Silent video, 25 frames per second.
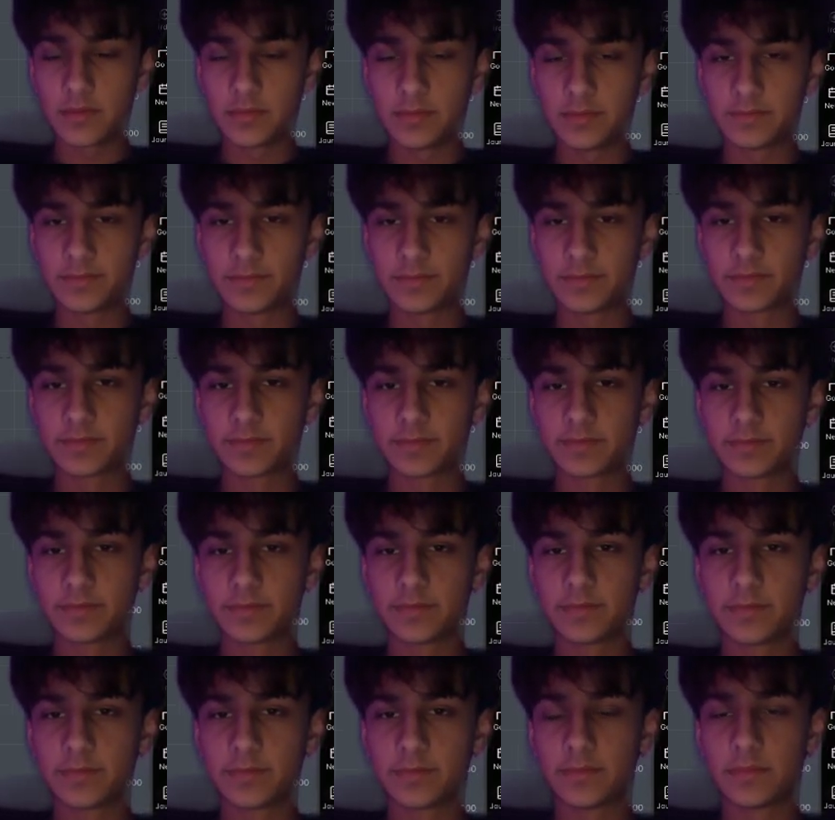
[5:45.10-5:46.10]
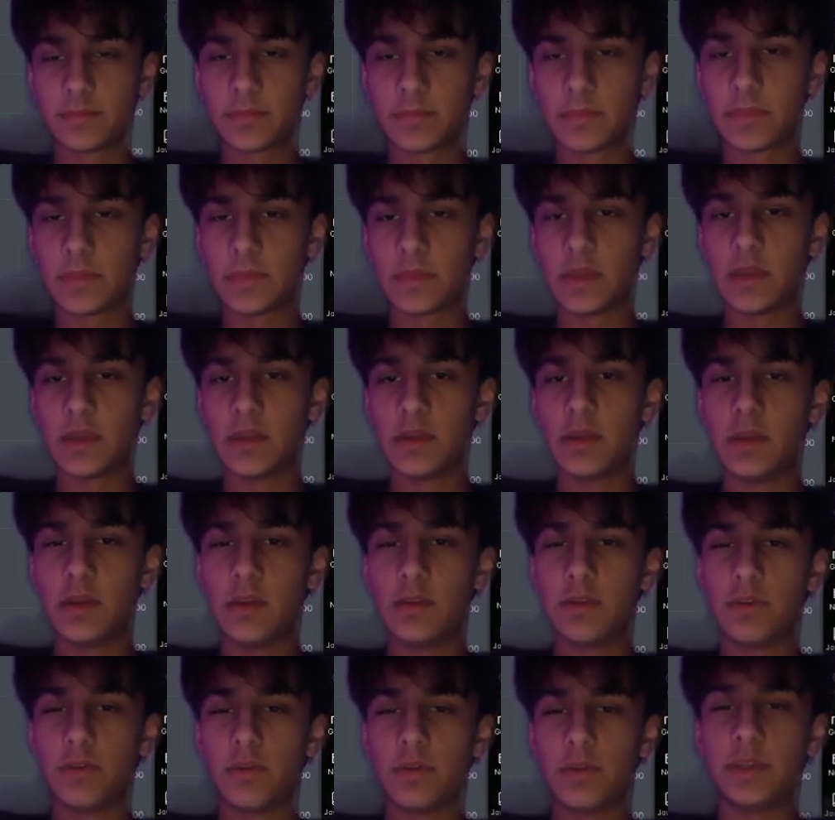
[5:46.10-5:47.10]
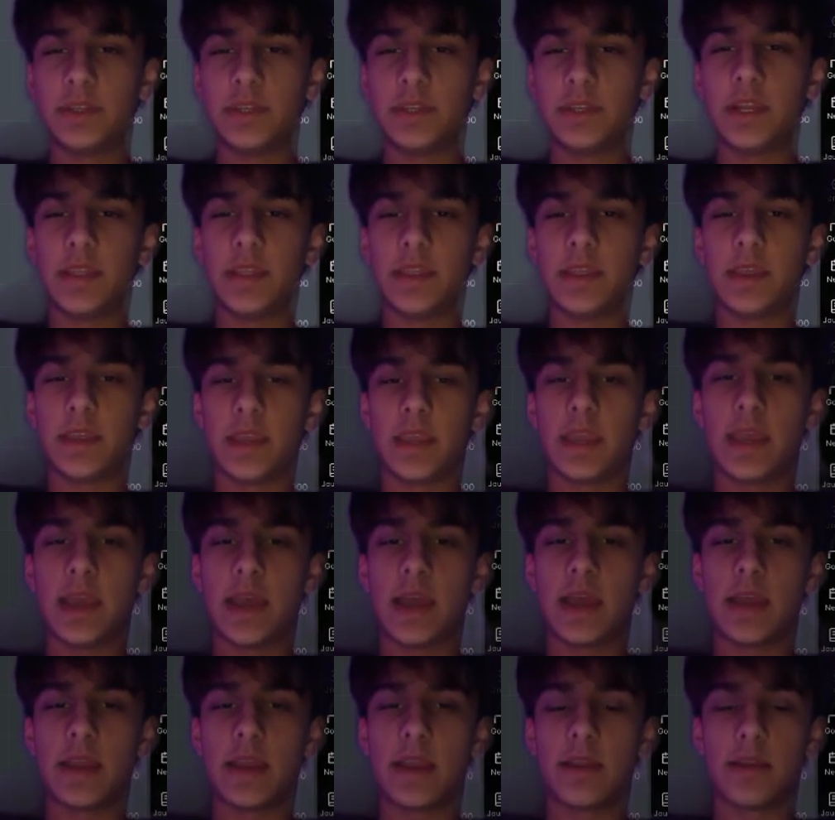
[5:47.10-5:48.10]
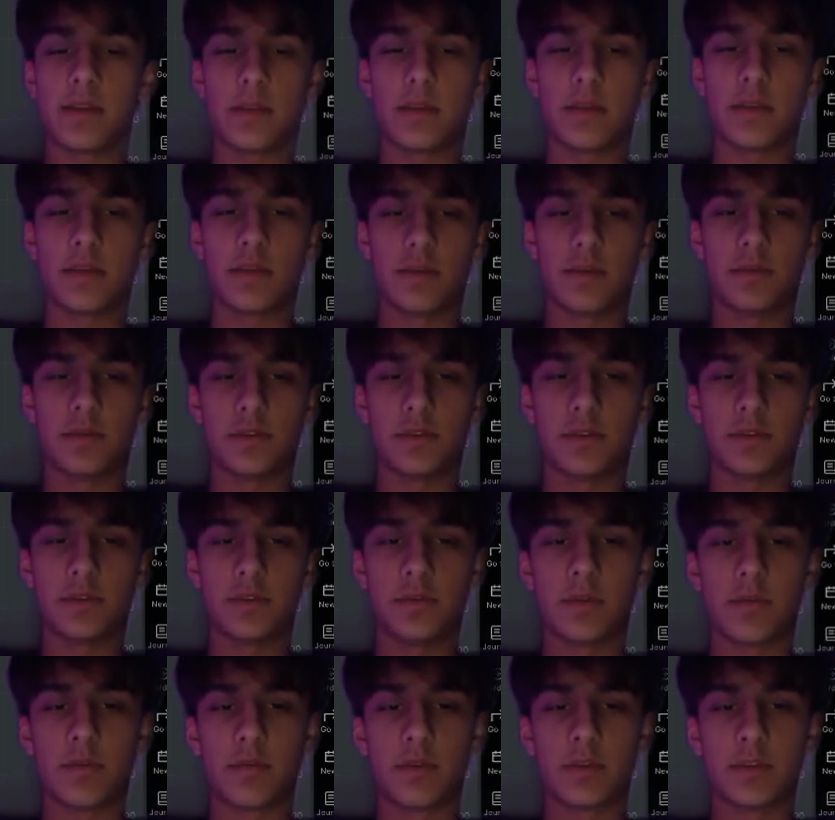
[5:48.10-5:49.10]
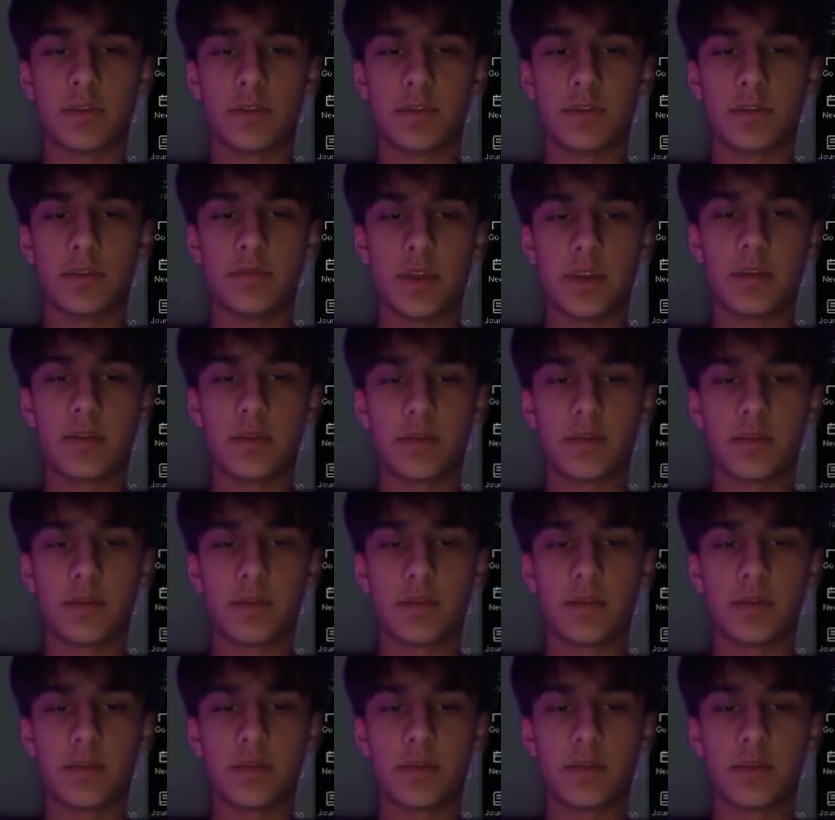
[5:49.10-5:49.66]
Don't really see anything yet. Oh shoot, I want 2 minute.